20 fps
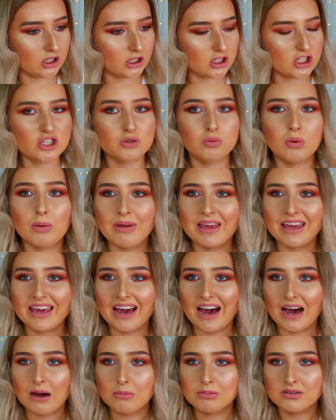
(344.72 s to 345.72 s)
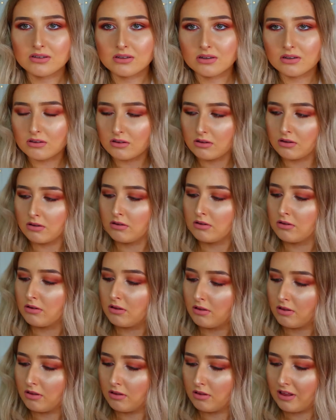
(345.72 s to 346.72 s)
swimming caps.
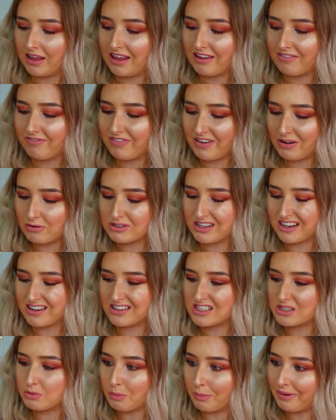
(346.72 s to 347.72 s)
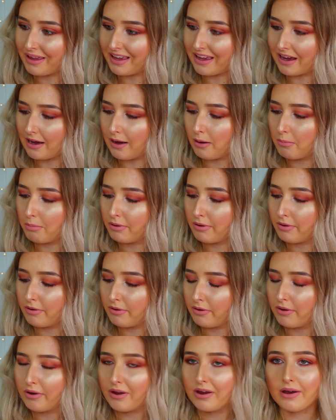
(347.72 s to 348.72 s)
It feels like a swimming cap
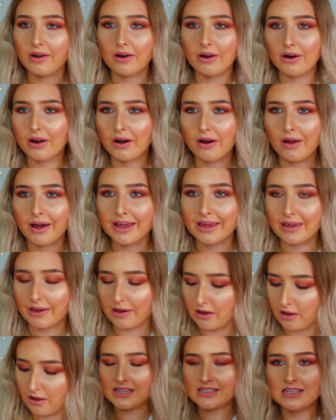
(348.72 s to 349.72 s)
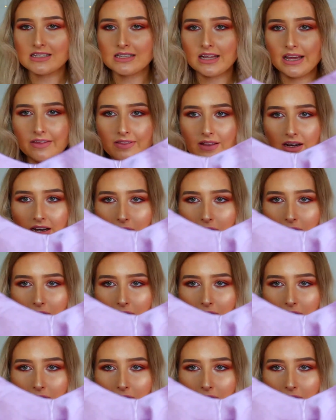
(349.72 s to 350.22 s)
and I don't like it. This is like the